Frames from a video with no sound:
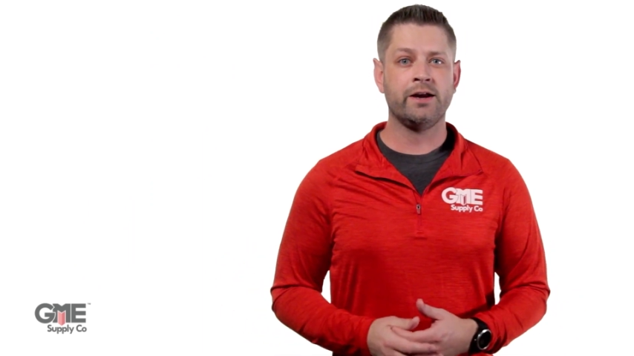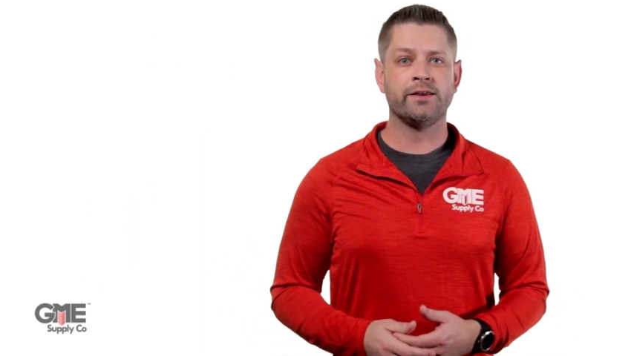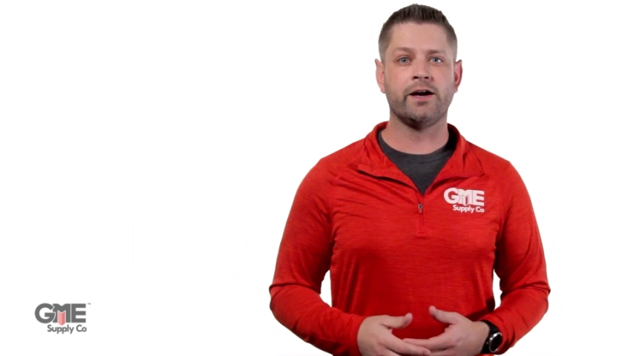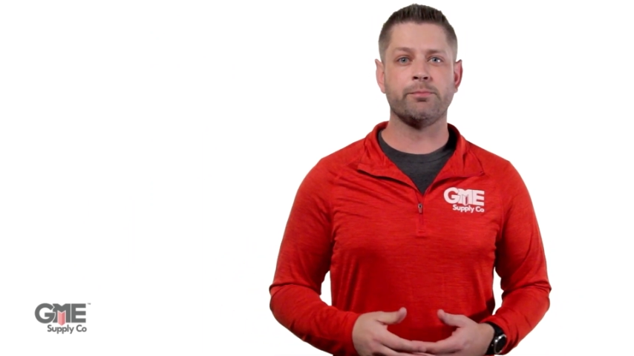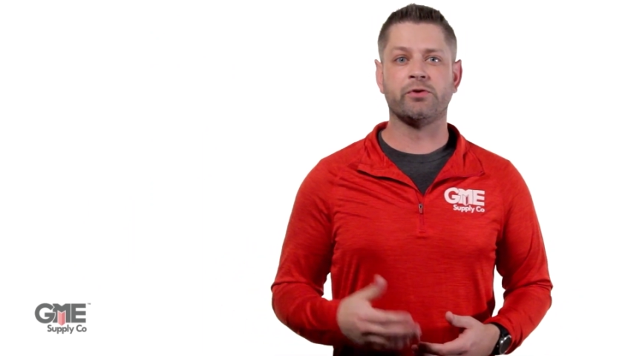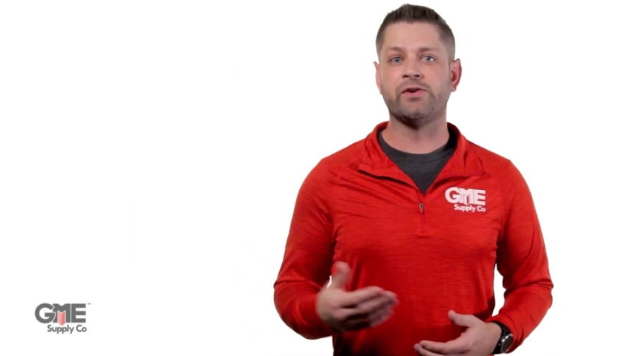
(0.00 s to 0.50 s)

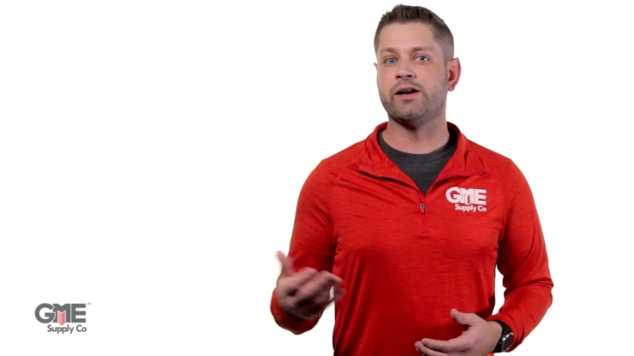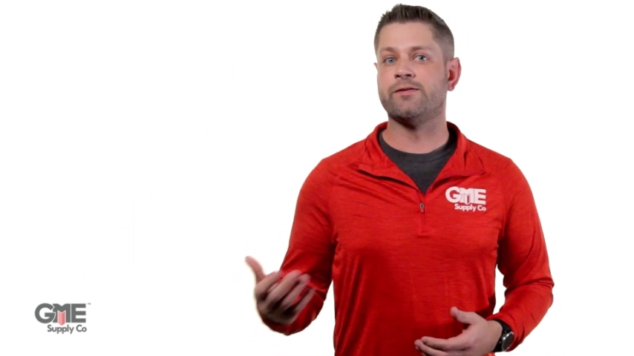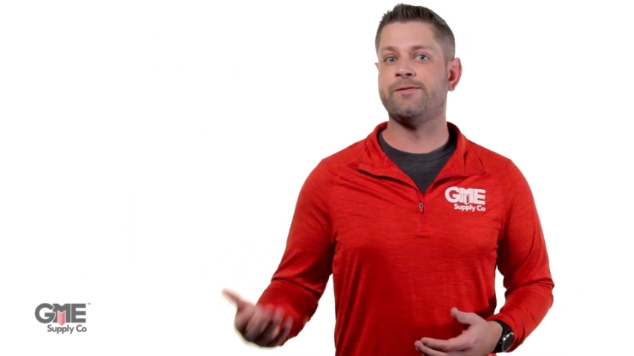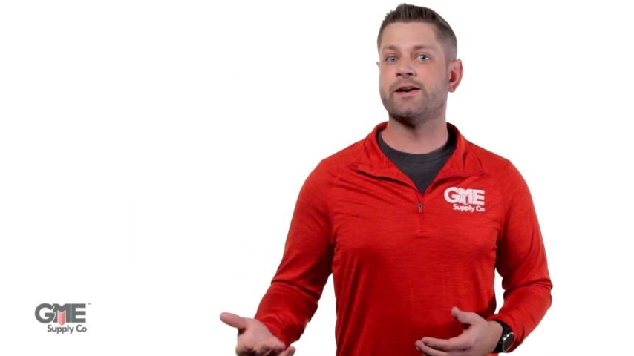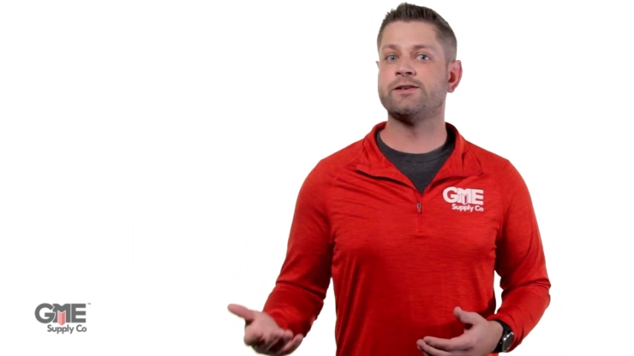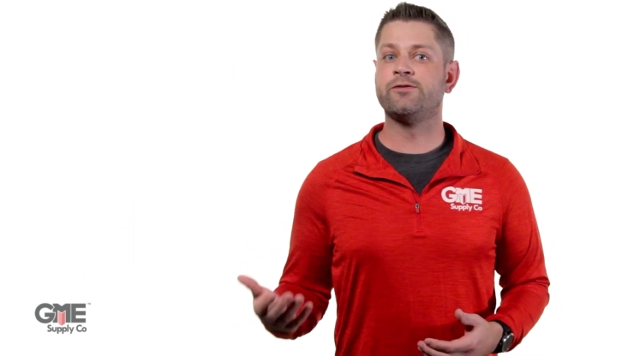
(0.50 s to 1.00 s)
that provide
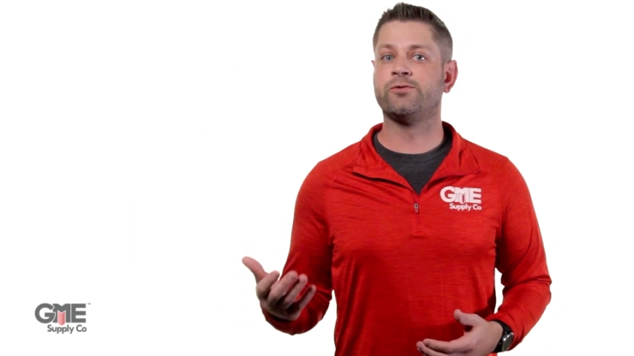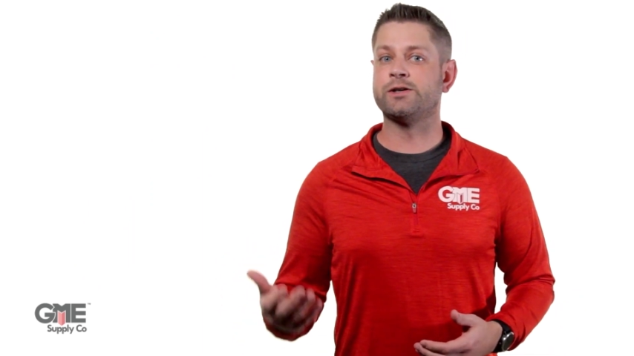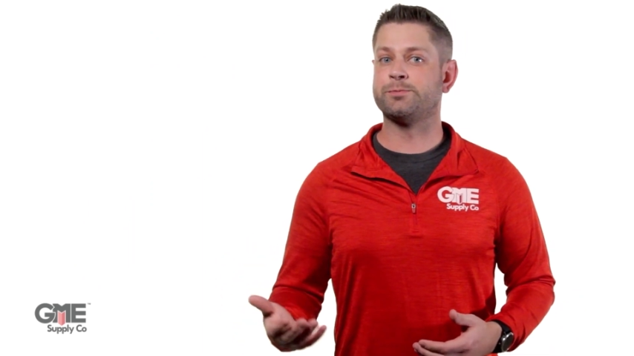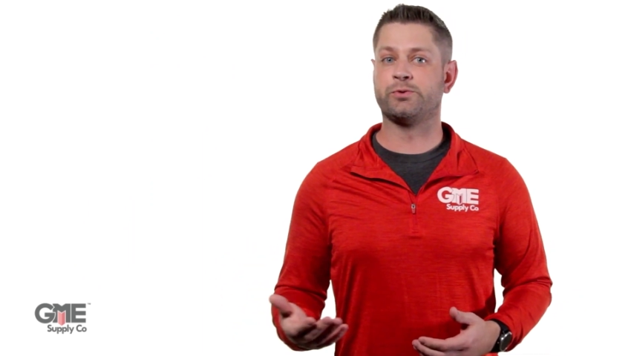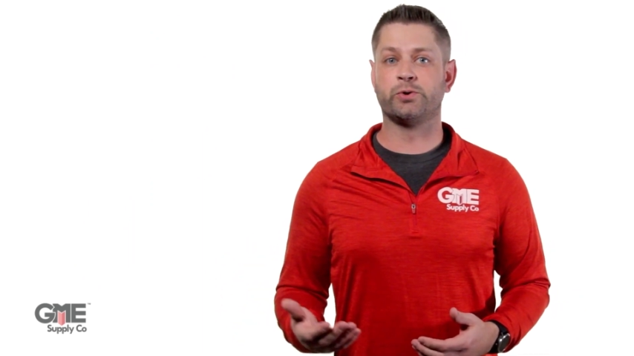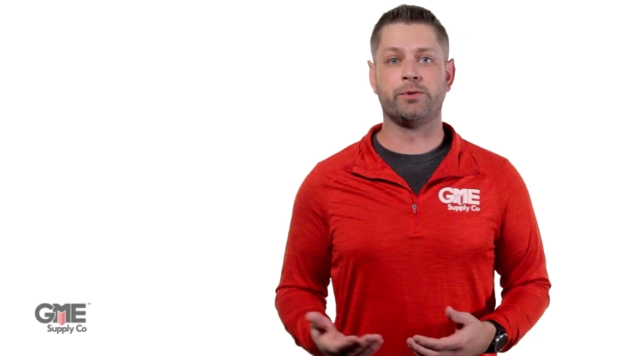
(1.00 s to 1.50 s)
effective
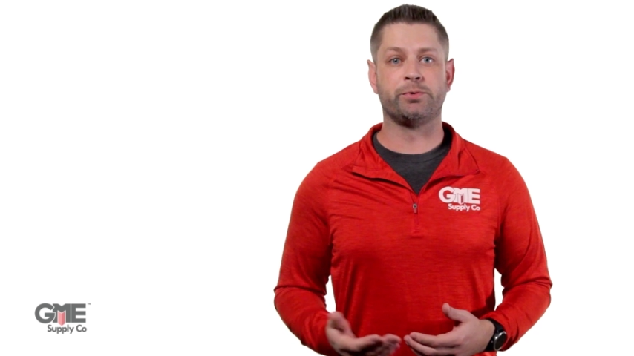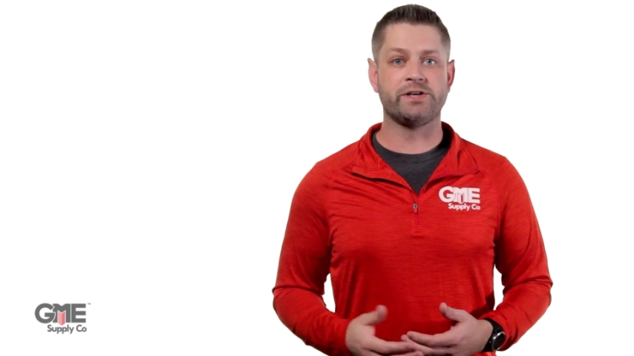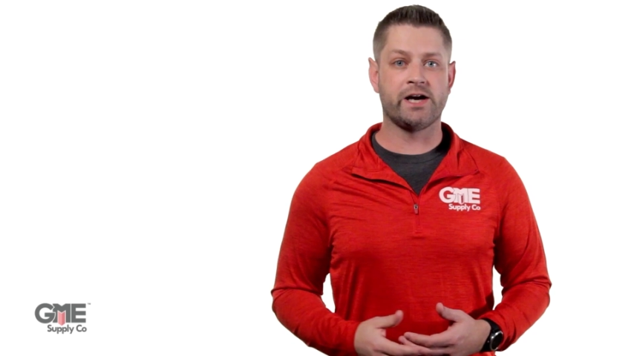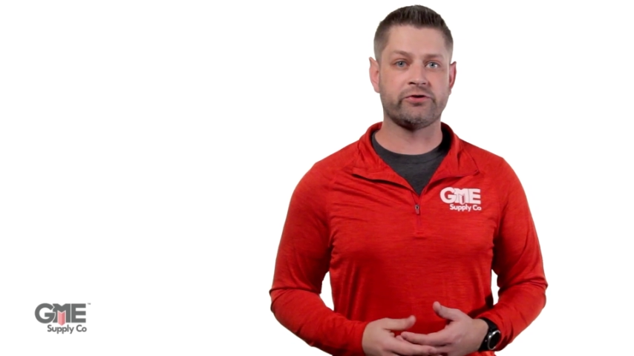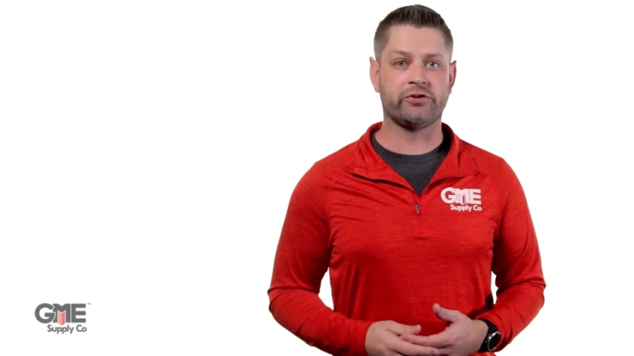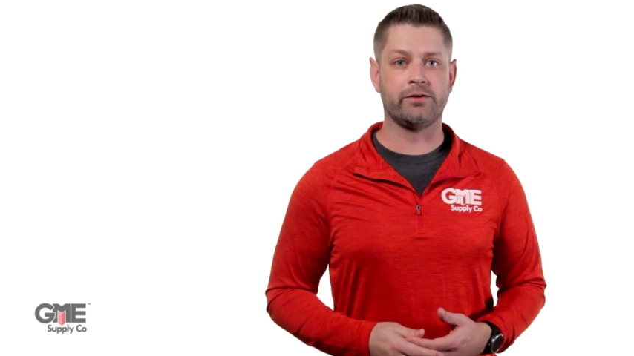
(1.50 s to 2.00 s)
respiratory
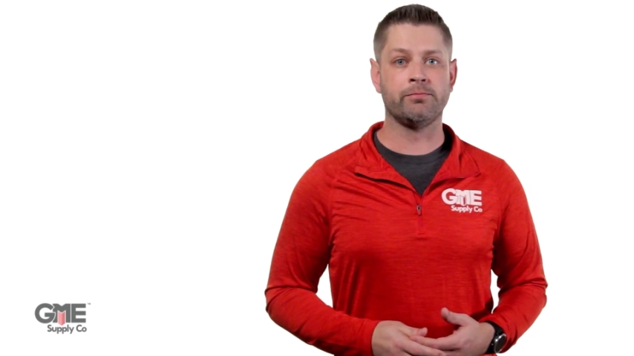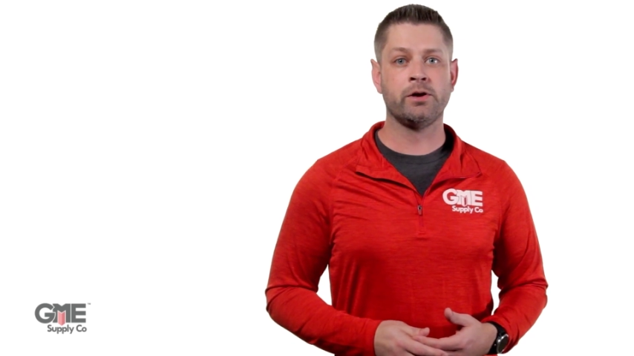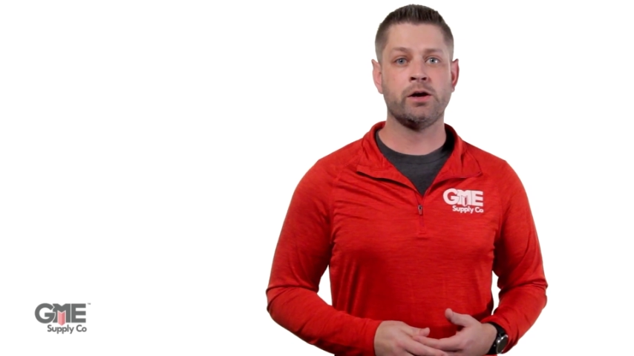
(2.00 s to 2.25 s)
protection,